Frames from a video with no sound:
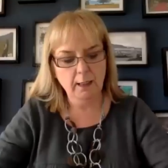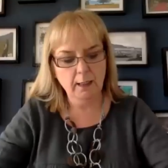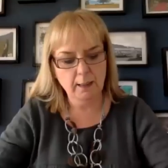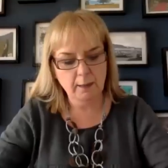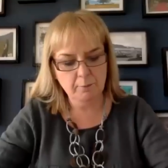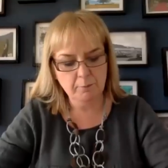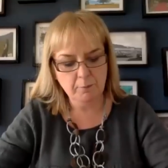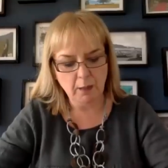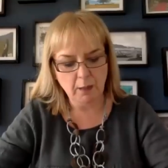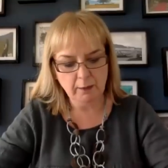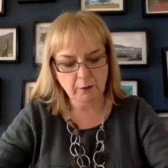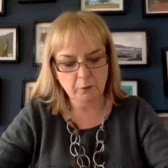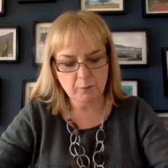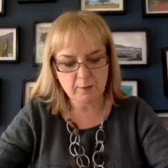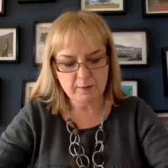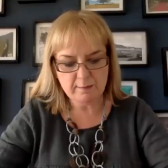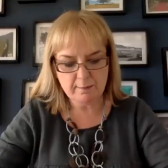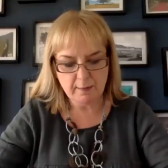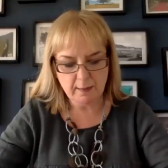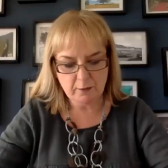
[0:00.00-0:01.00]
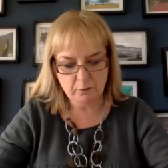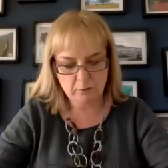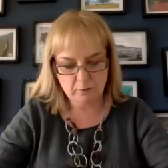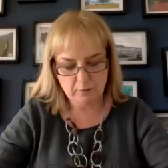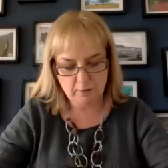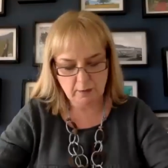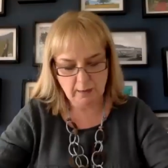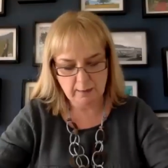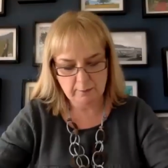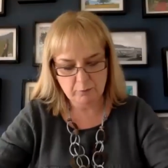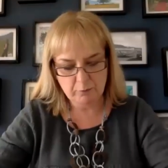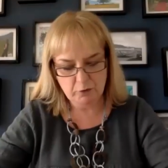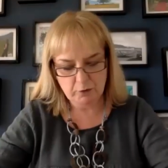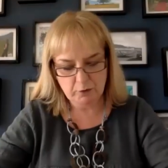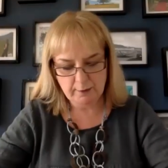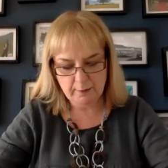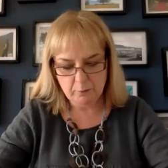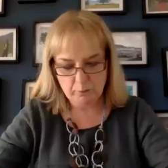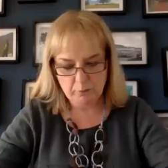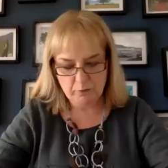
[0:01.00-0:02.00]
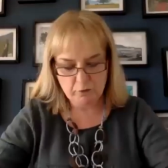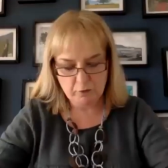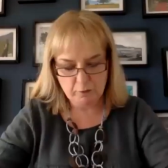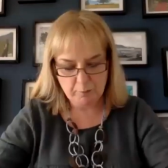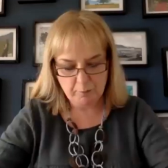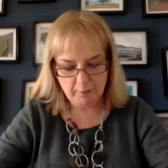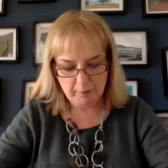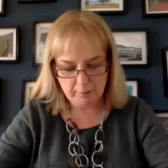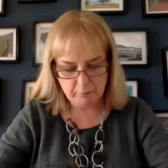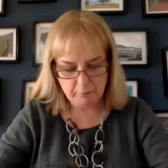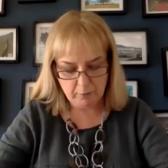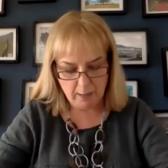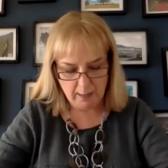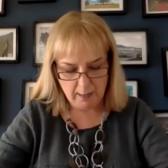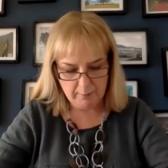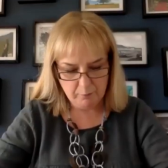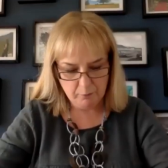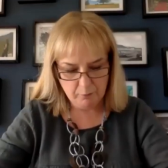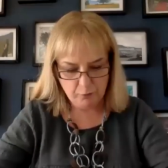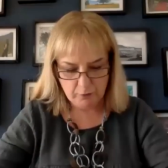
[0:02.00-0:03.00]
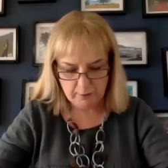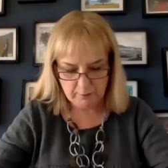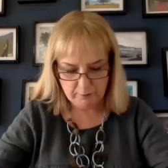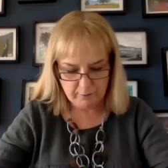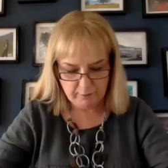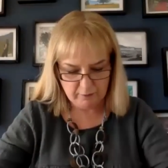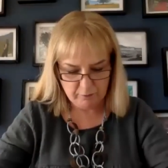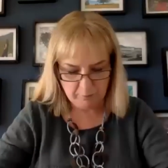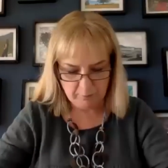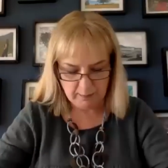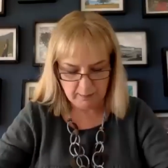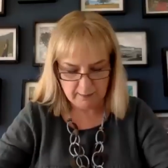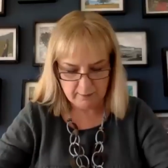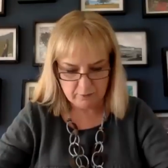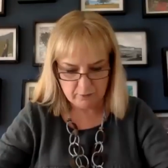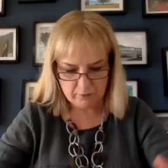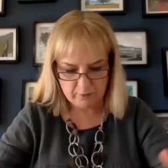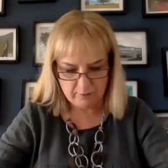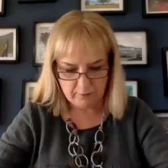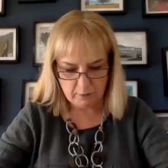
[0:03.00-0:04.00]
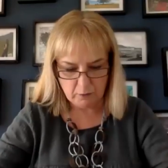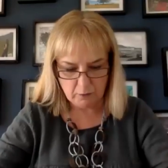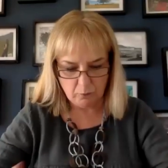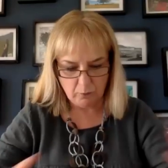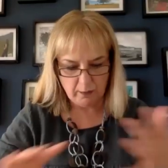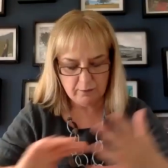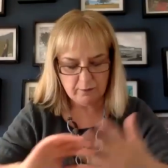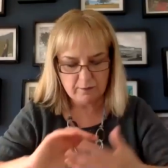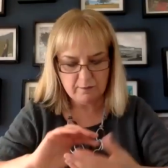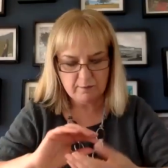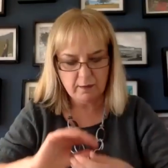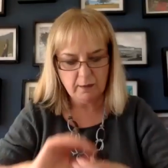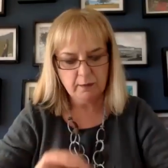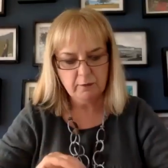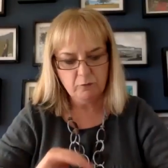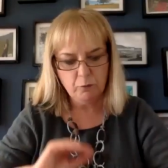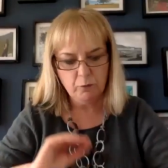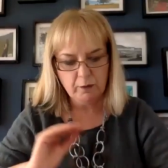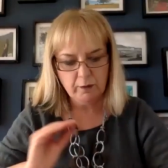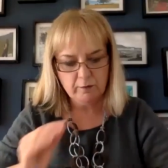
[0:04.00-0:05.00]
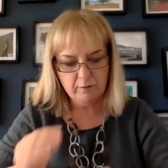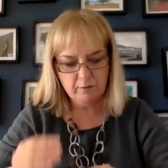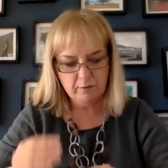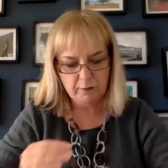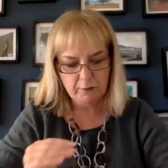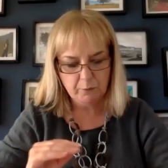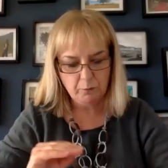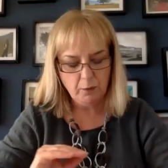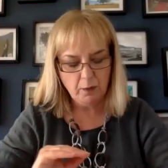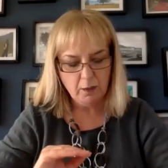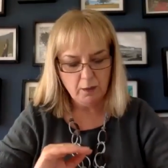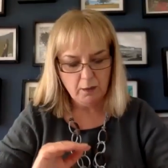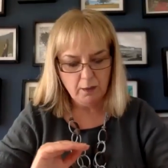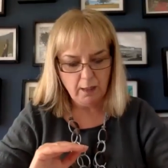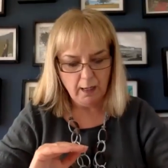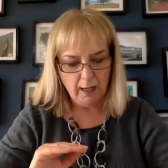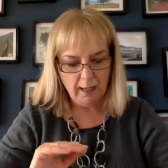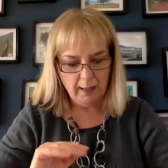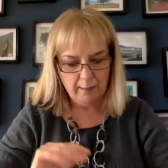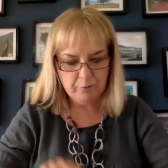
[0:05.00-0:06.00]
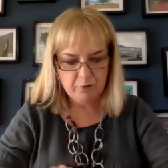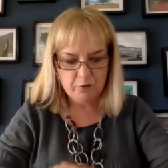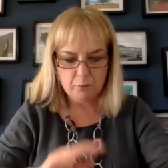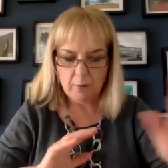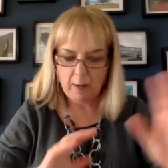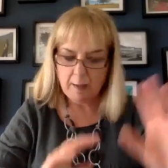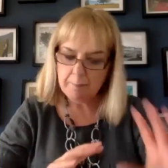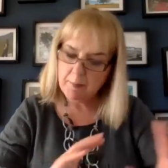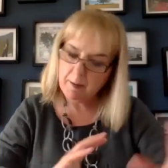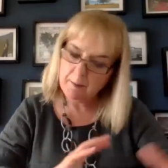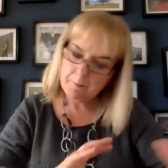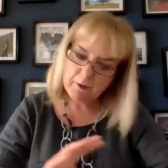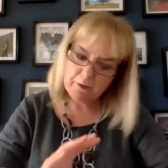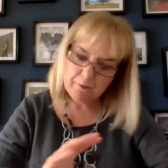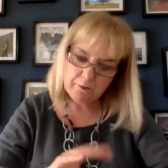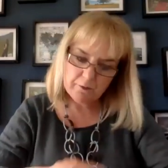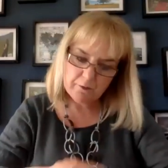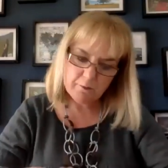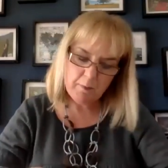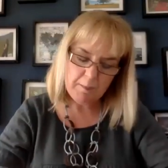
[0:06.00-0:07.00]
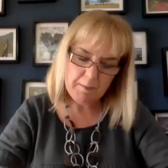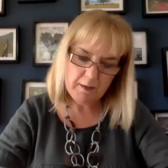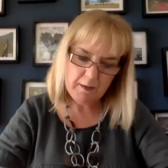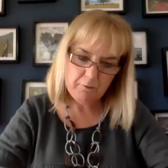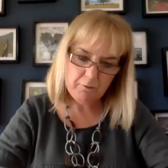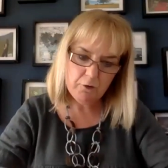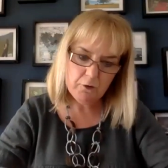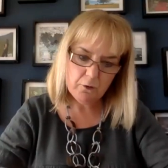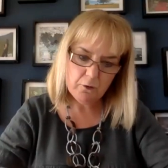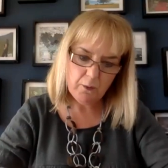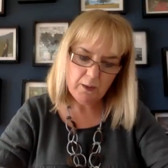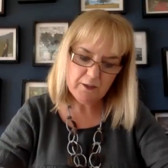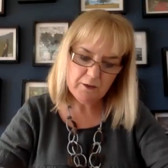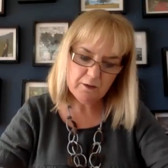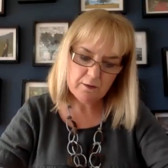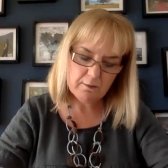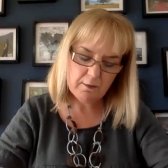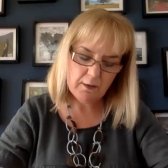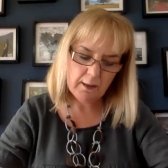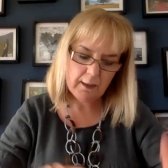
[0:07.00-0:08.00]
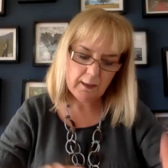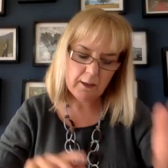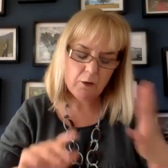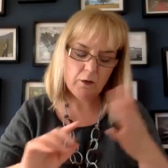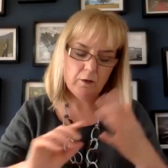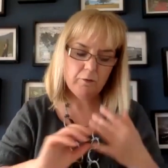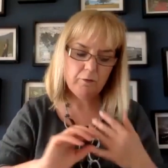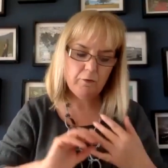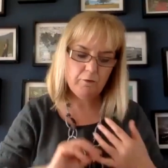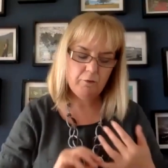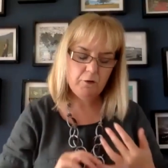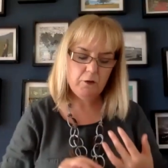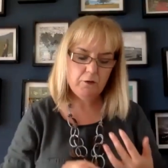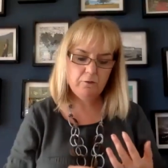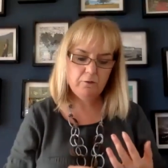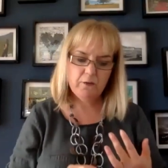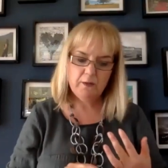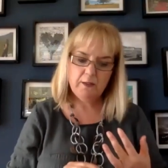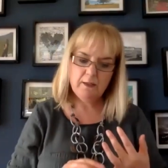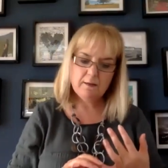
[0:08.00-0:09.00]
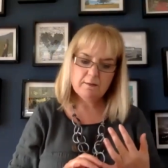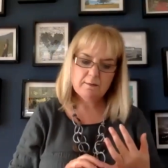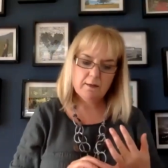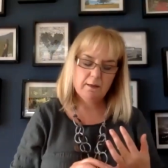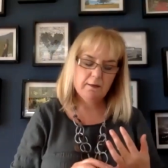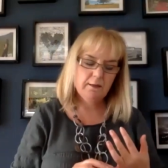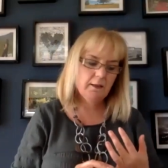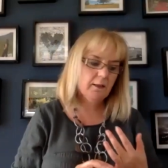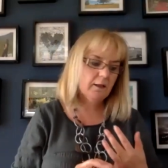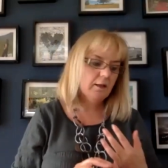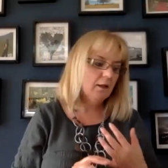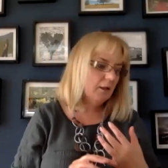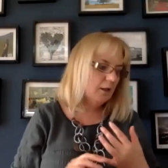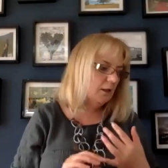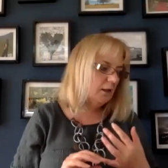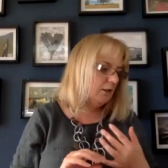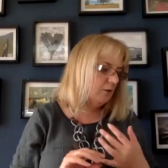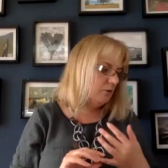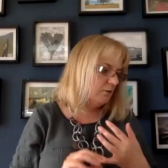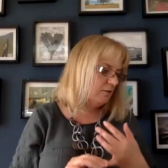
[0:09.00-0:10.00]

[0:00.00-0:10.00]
I know we'd said, Julie, that we do about 45 minutes or so. I just kind of wanted to wrap up, because there's maybe a few questions hanging off a few of these. I think you